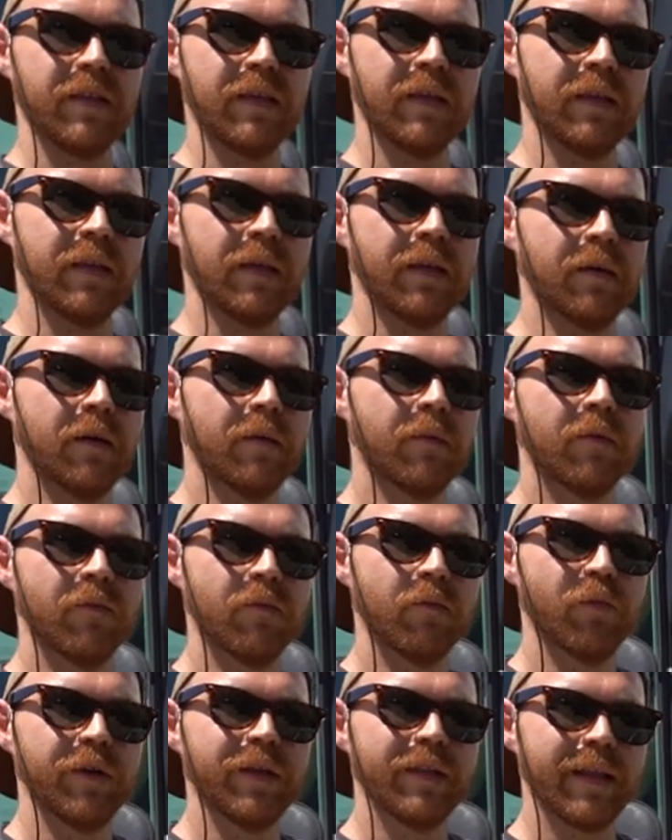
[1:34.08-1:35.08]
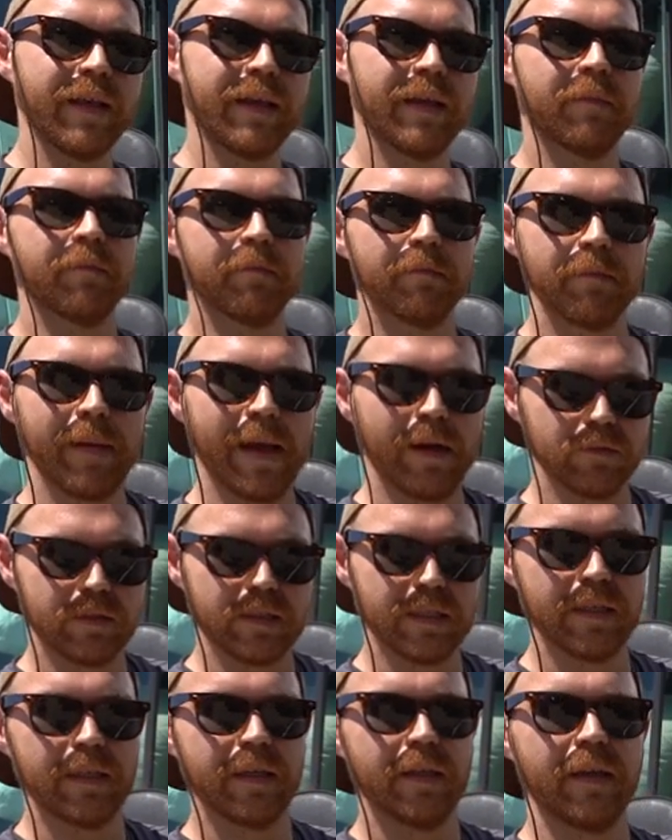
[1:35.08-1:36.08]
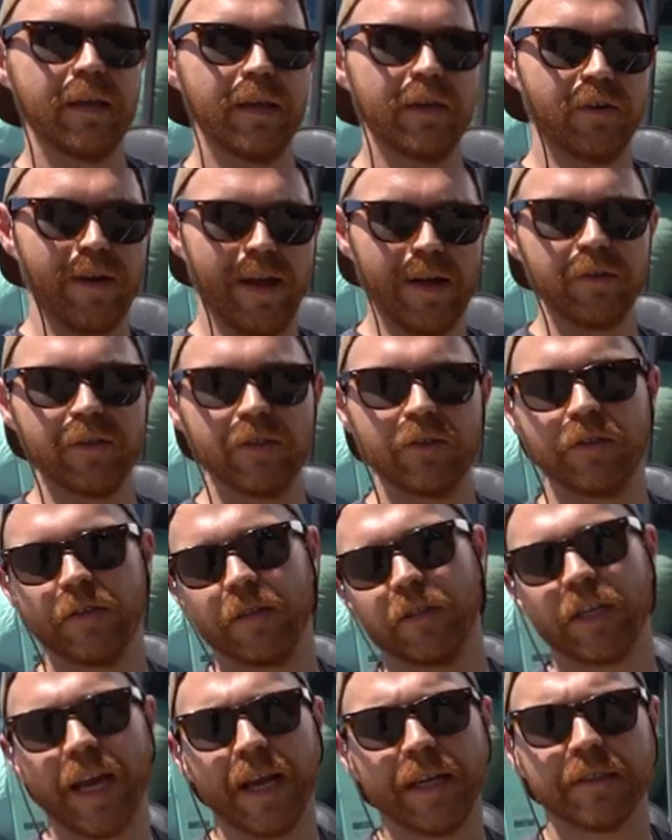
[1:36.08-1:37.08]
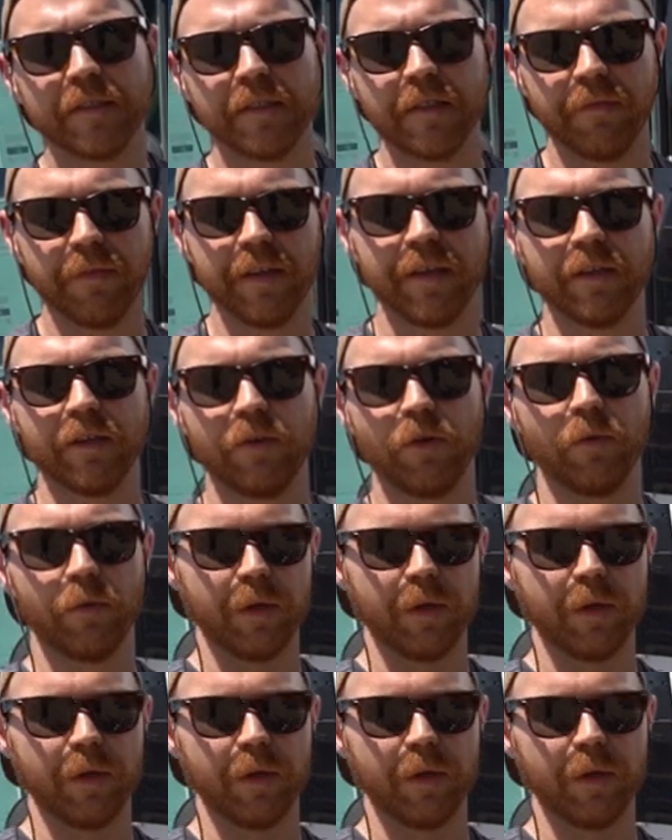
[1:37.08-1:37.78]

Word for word: the relay mounted and grounded to the chassis of the vehicle,